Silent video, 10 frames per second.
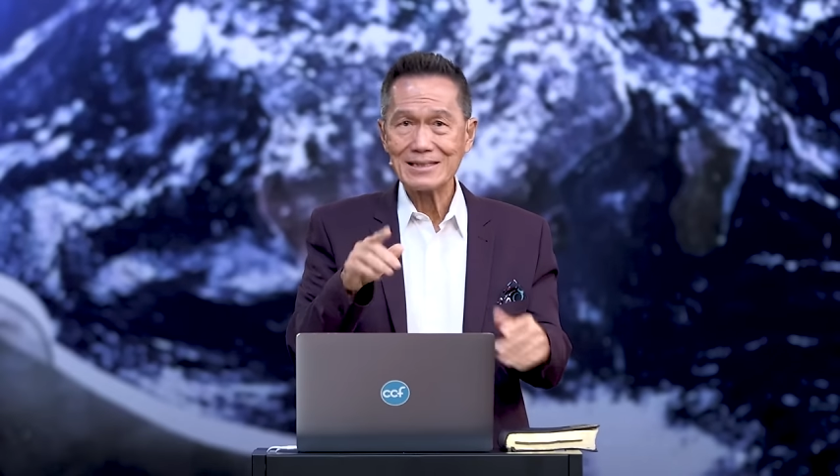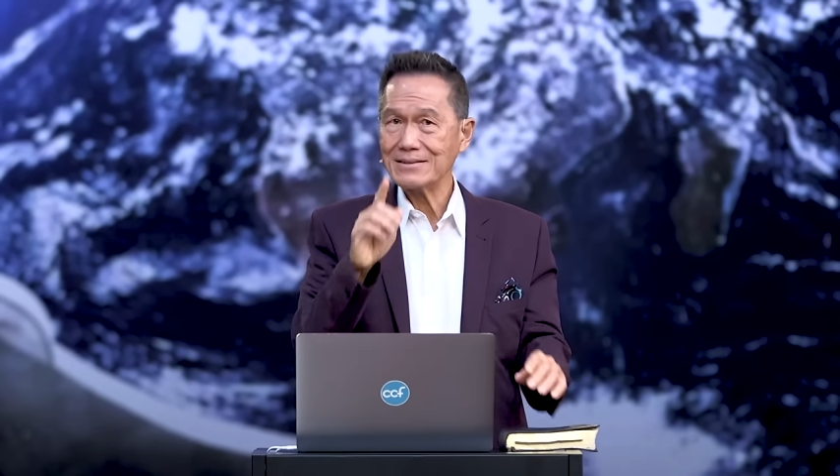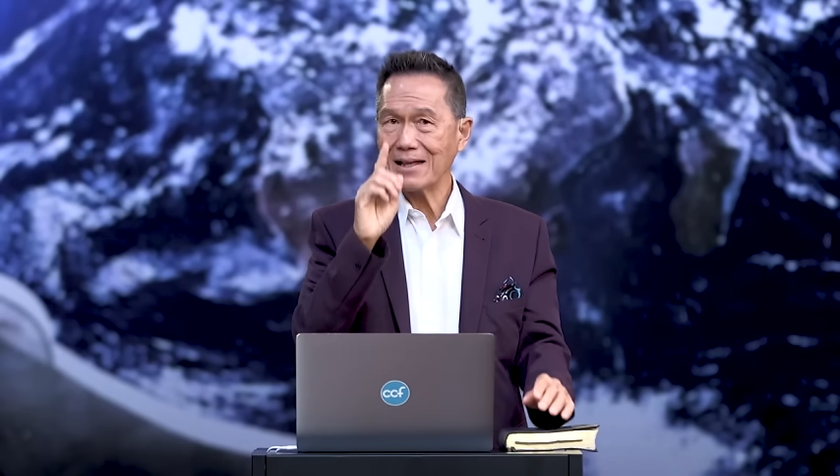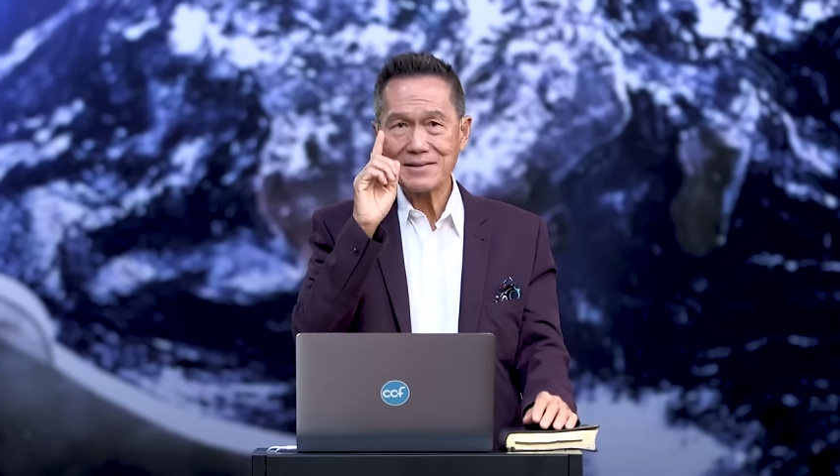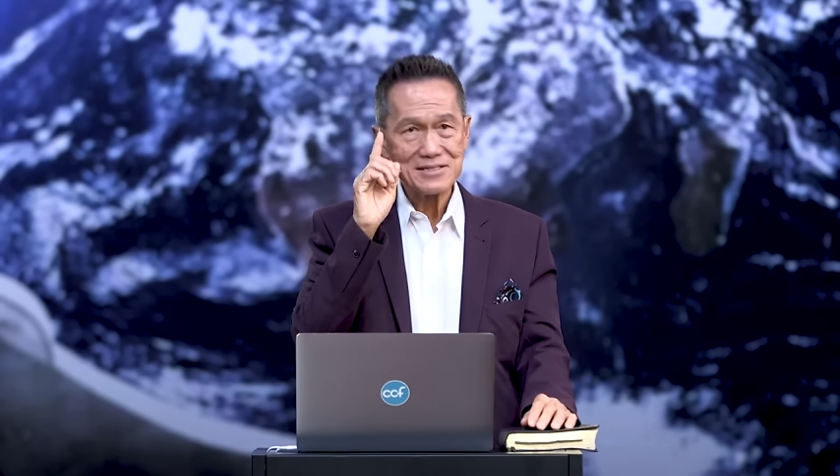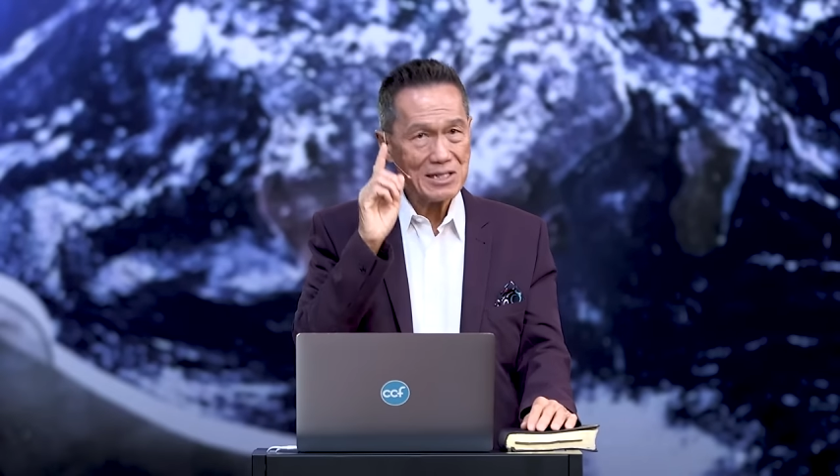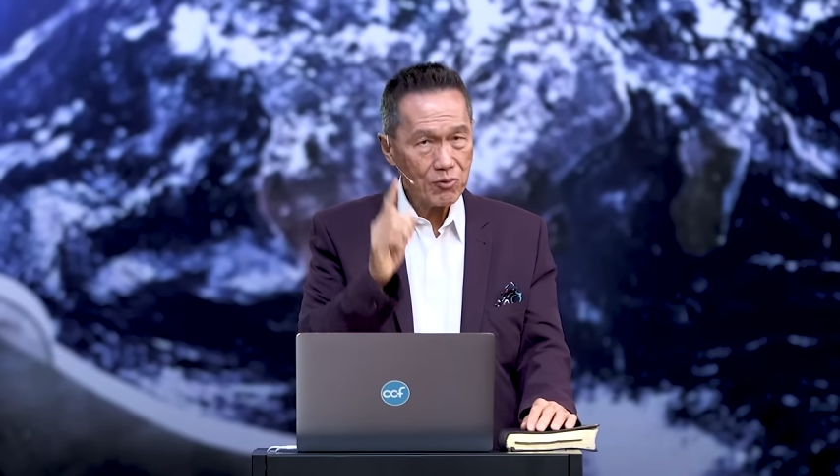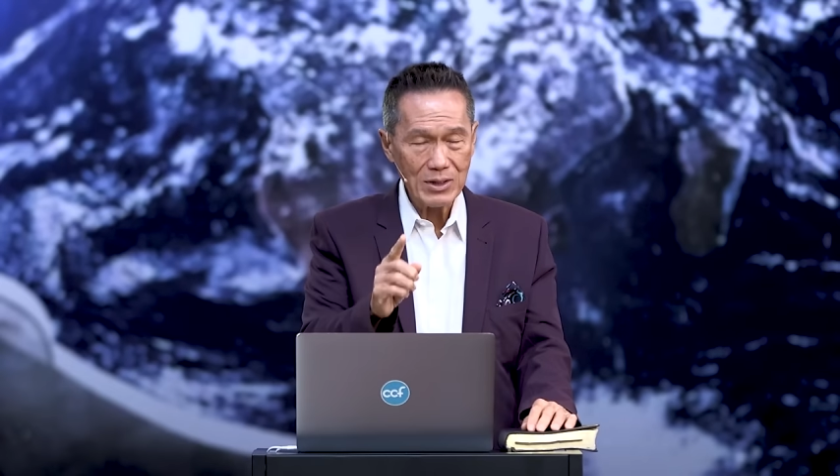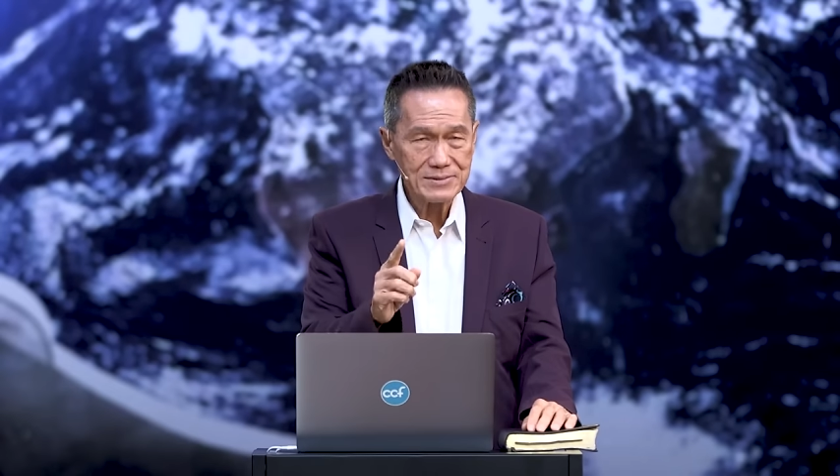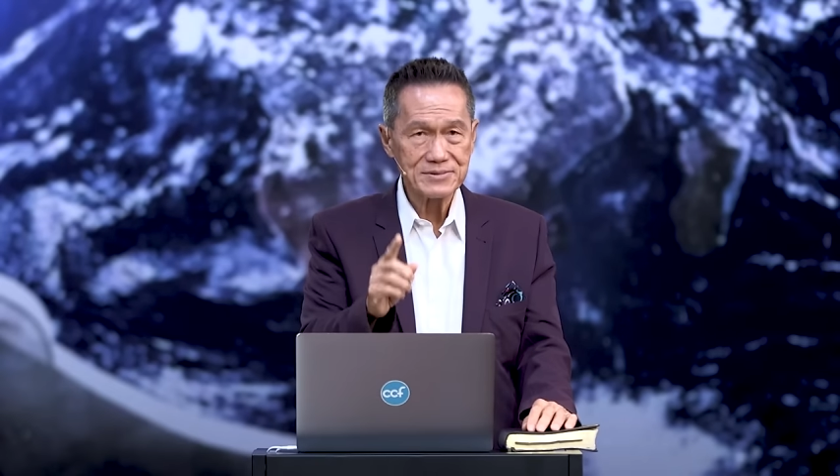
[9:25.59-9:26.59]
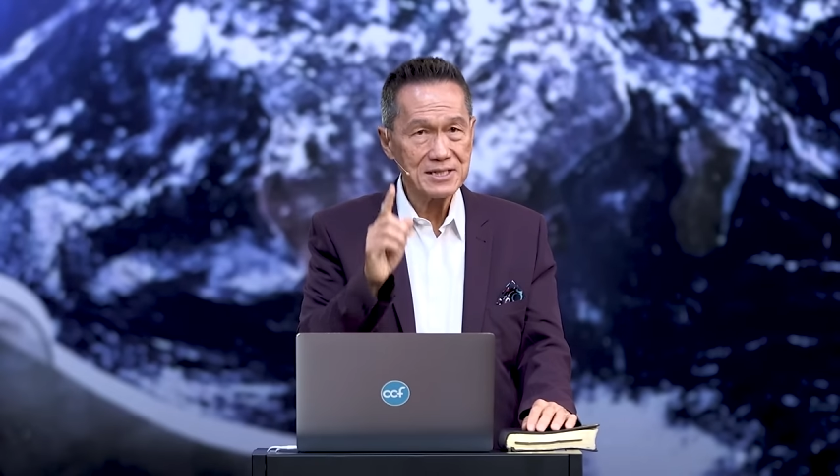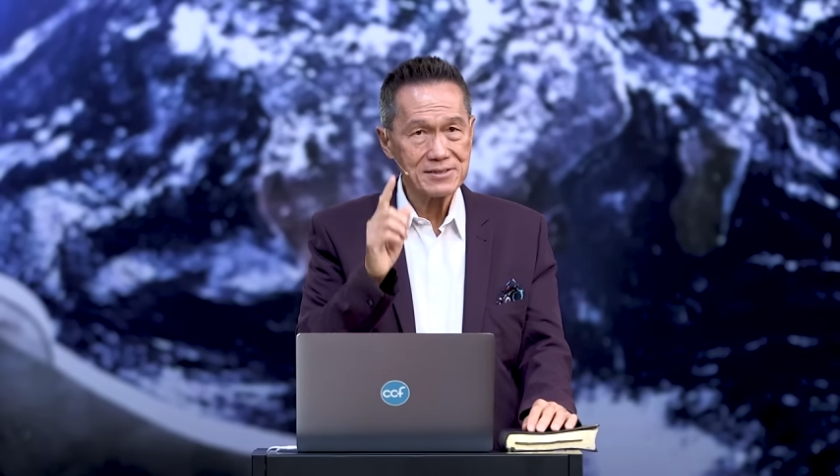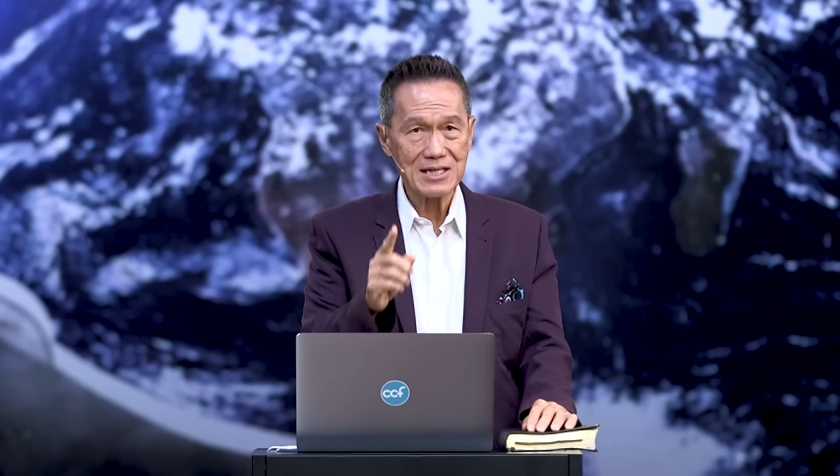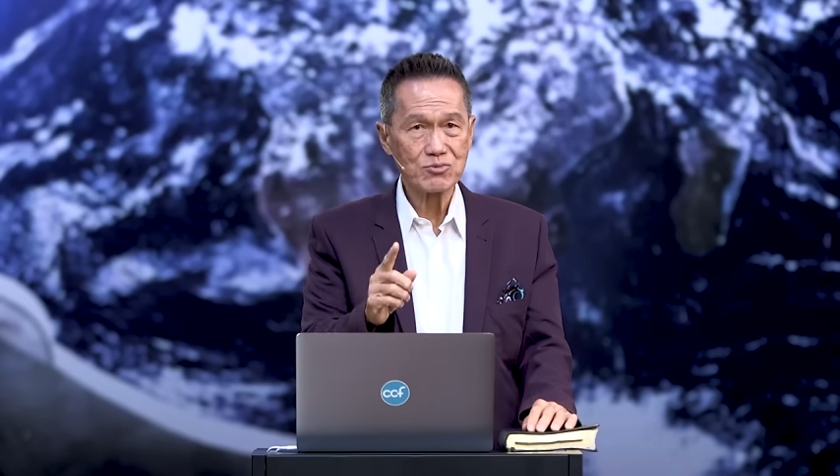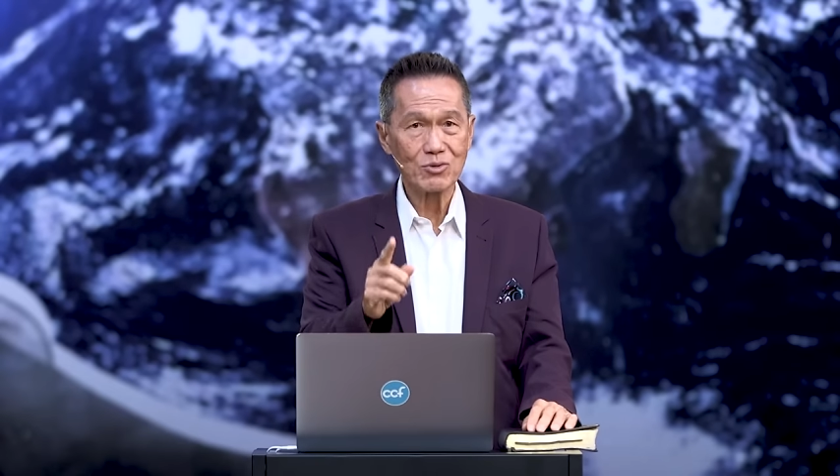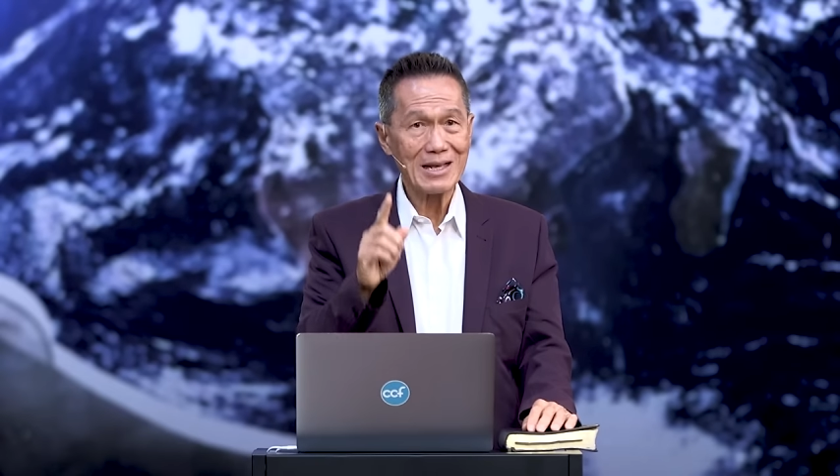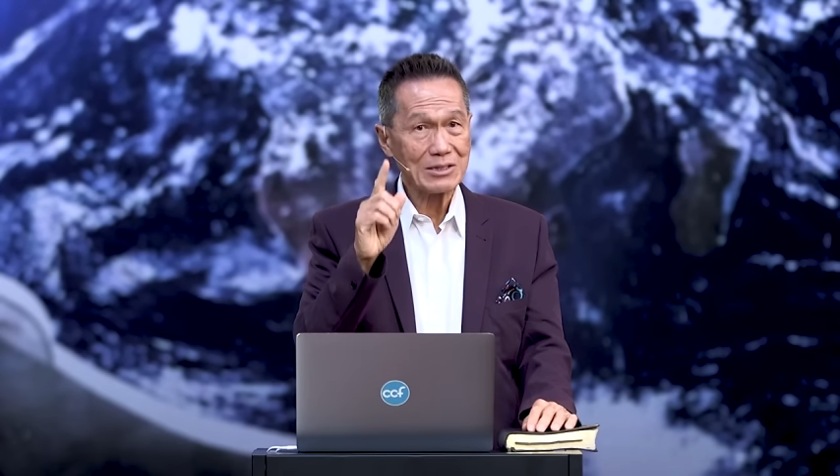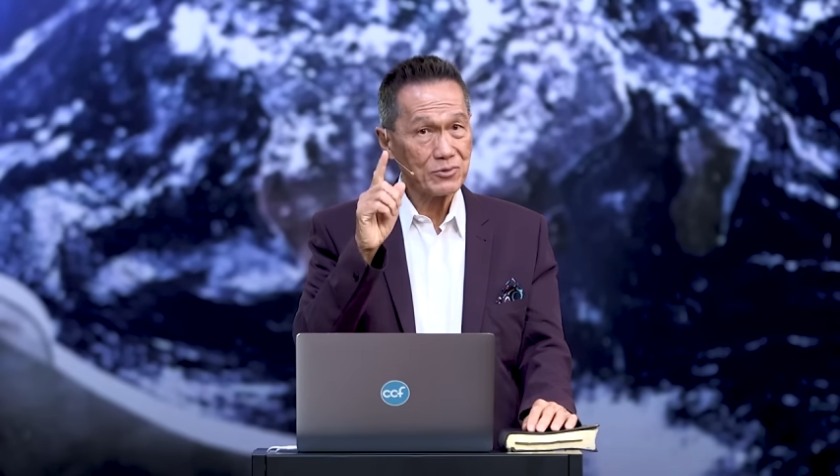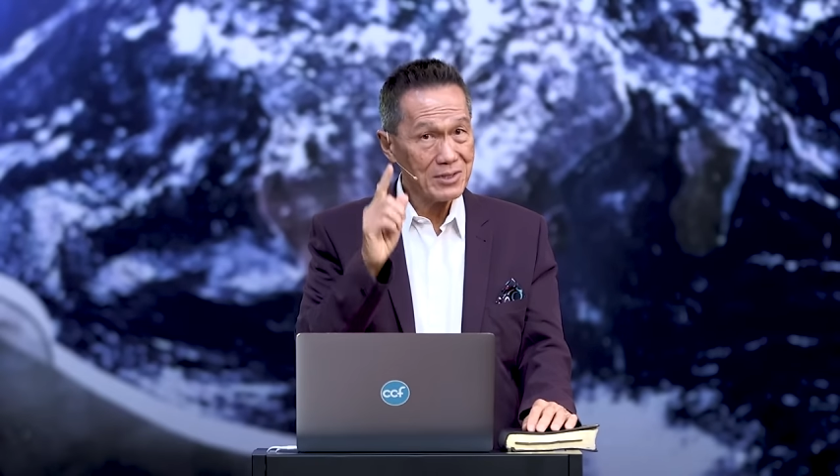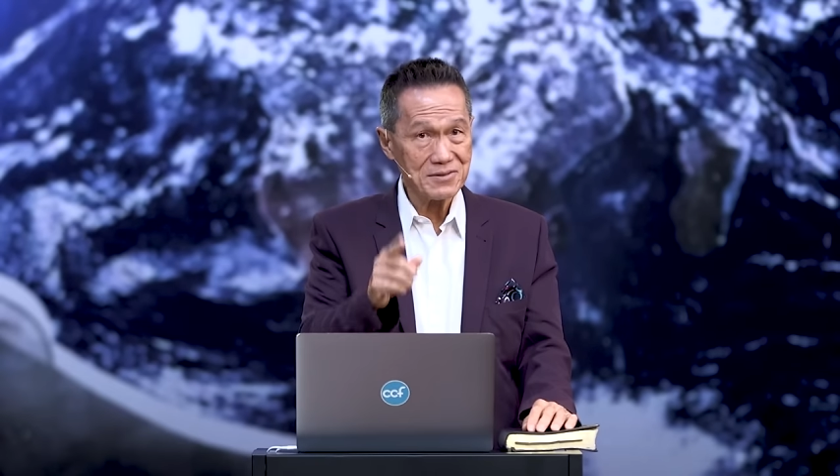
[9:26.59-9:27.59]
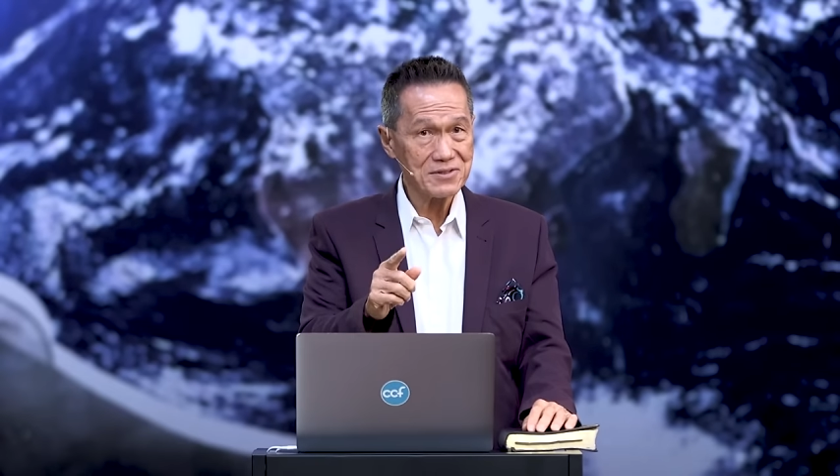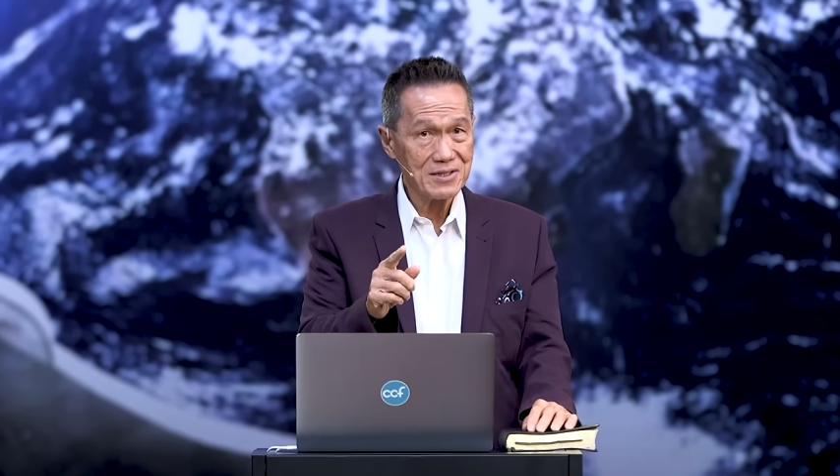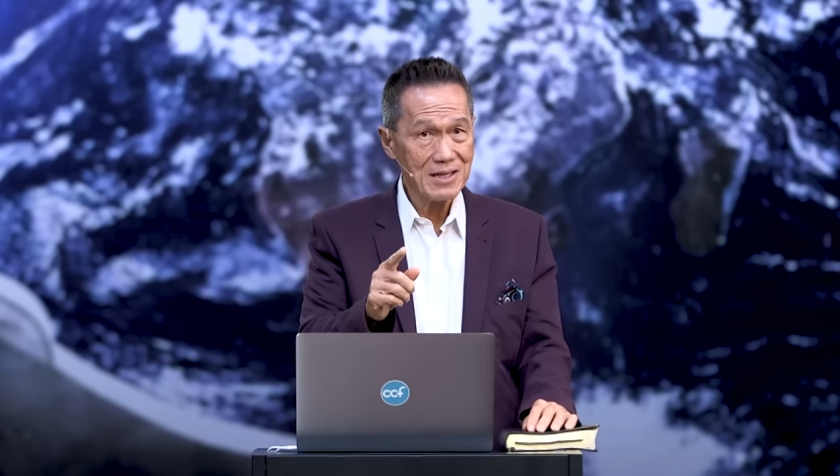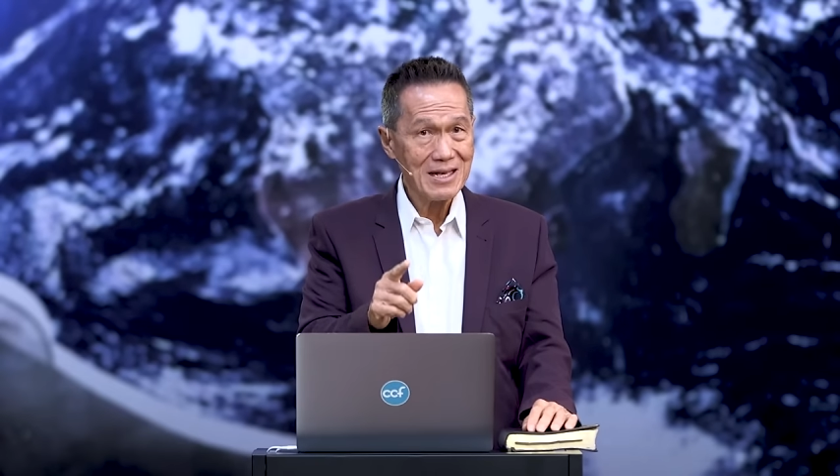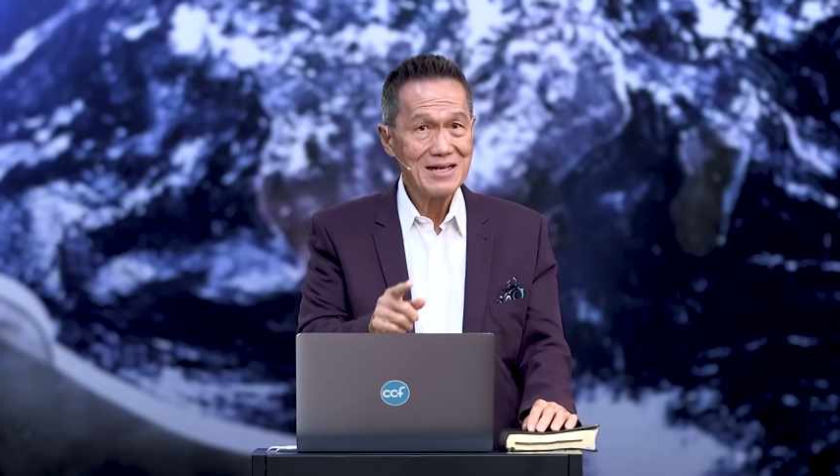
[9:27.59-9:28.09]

That is not what Jesus would like to teach.